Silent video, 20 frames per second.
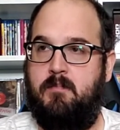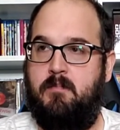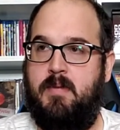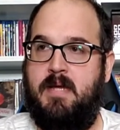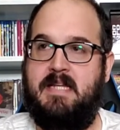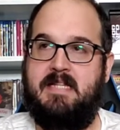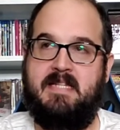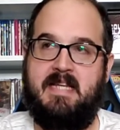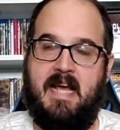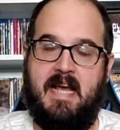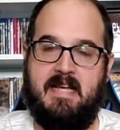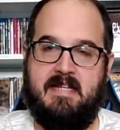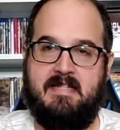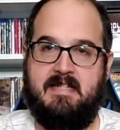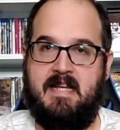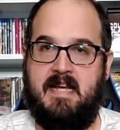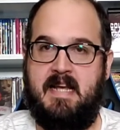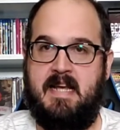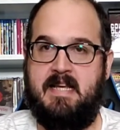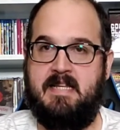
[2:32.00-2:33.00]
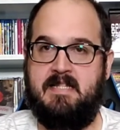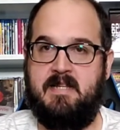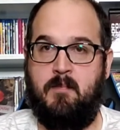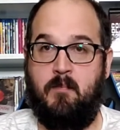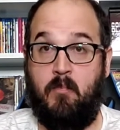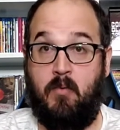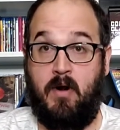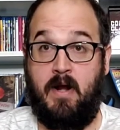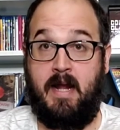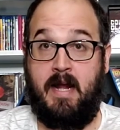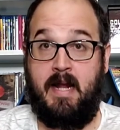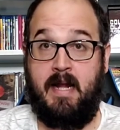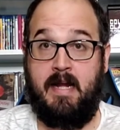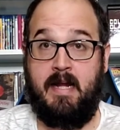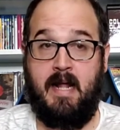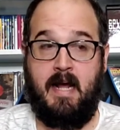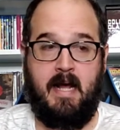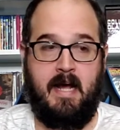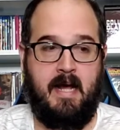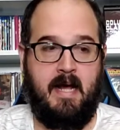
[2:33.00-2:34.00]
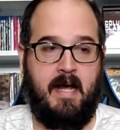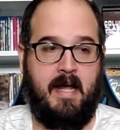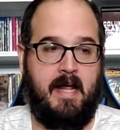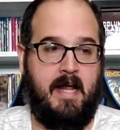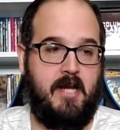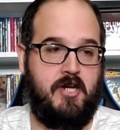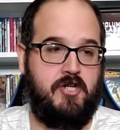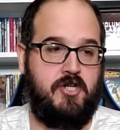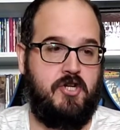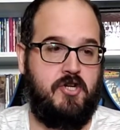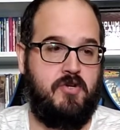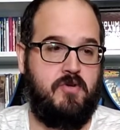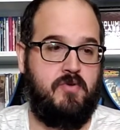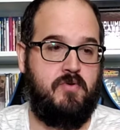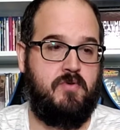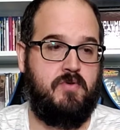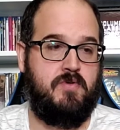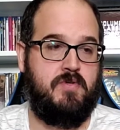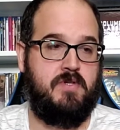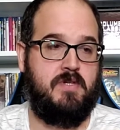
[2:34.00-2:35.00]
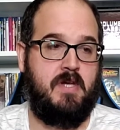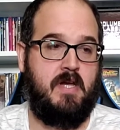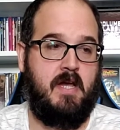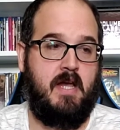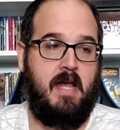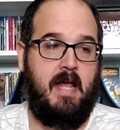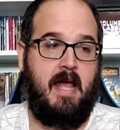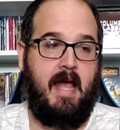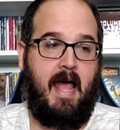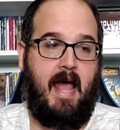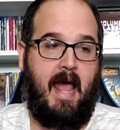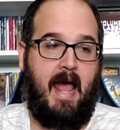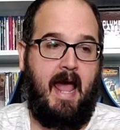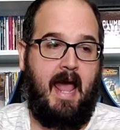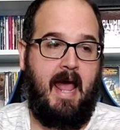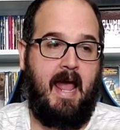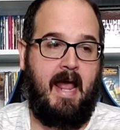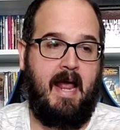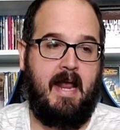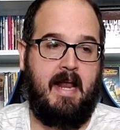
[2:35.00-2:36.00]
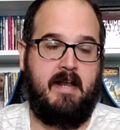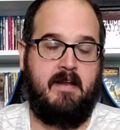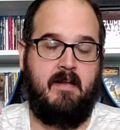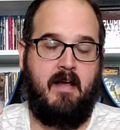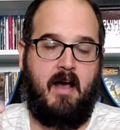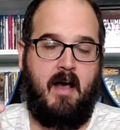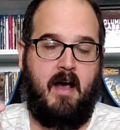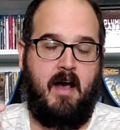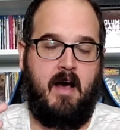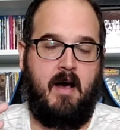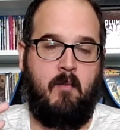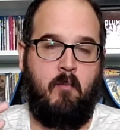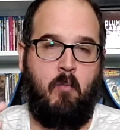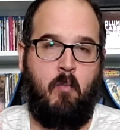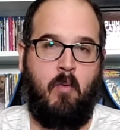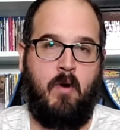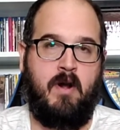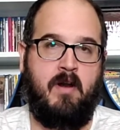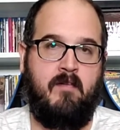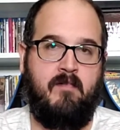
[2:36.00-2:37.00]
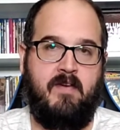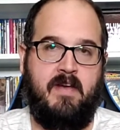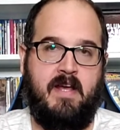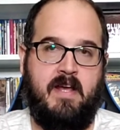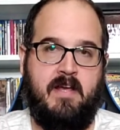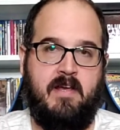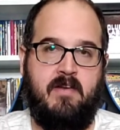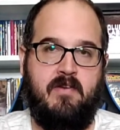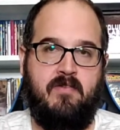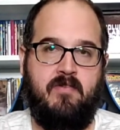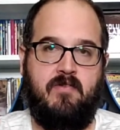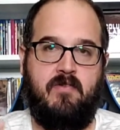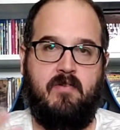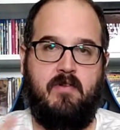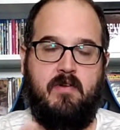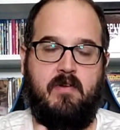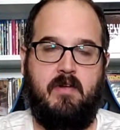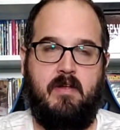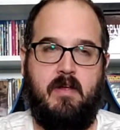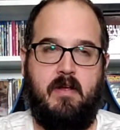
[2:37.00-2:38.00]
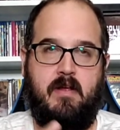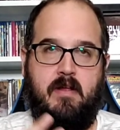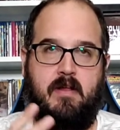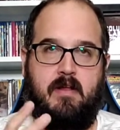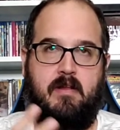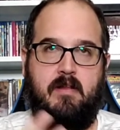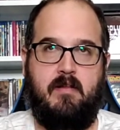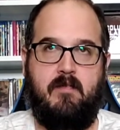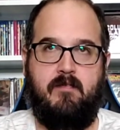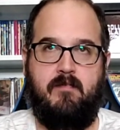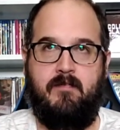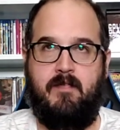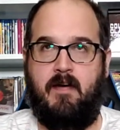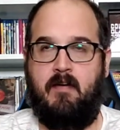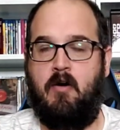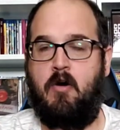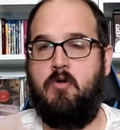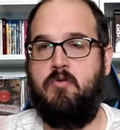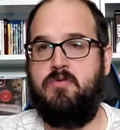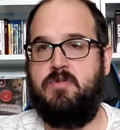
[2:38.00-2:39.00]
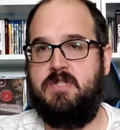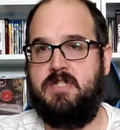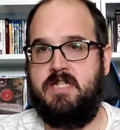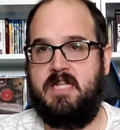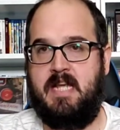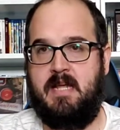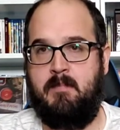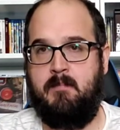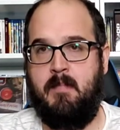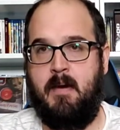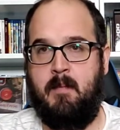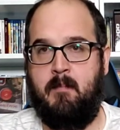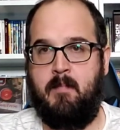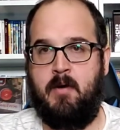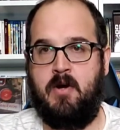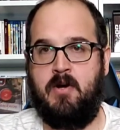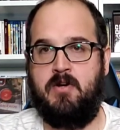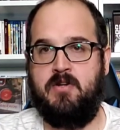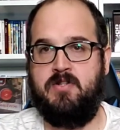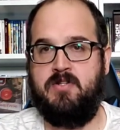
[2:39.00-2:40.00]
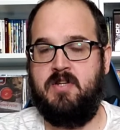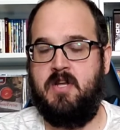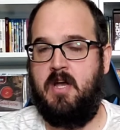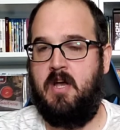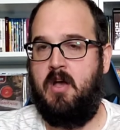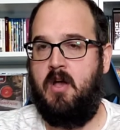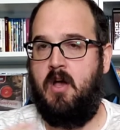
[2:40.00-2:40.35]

PTSD, some brain issues. And one of his fellow team members